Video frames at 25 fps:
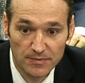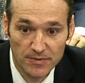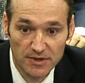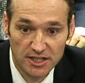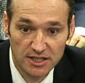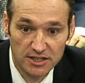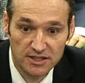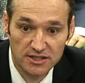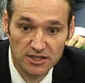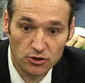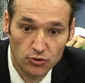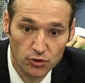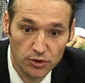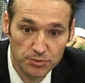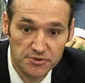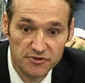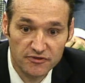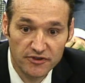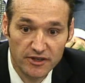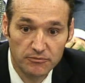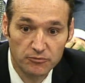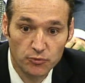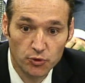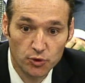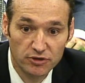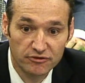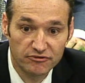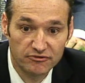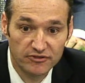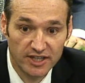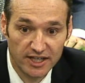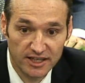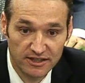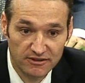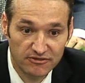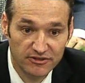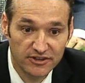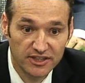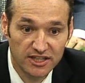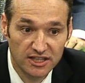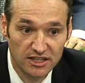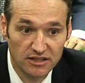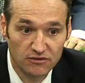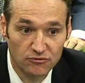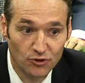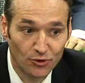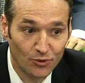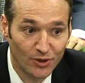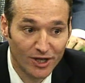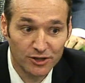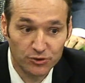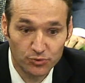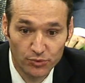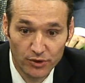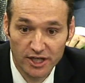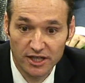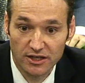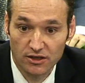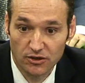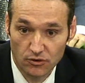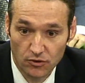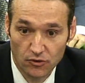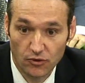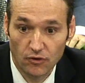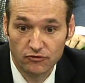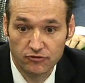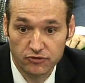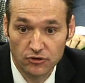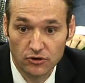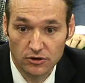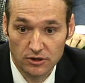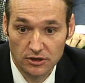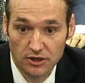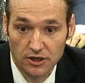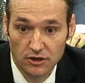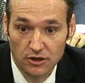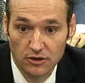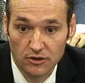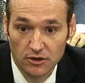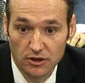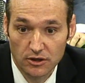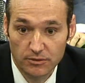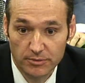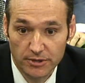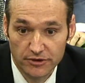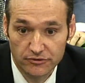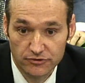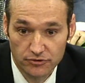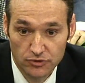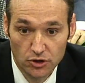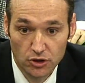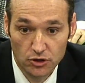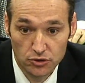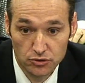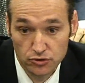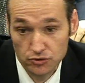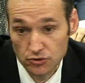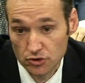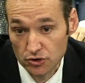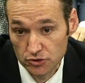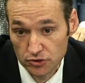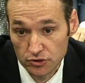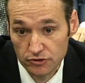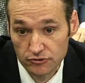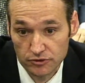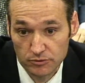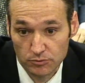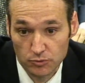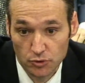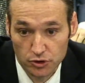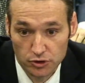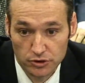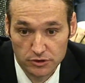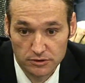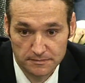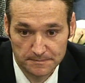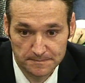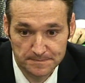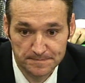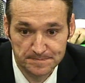it equips them with thinking the right way about another model.